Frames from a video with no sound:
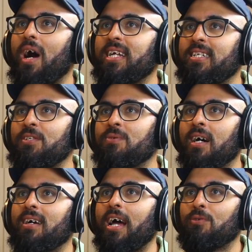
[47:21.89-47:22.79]
why did you
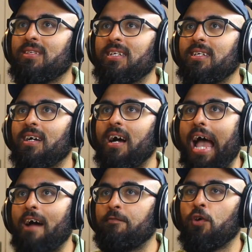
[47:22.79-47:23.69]
cut out the
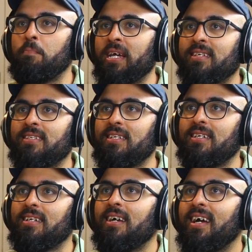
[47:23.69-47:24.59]
Afro pick
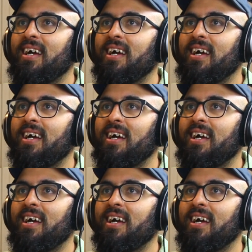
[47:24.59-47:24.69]
scene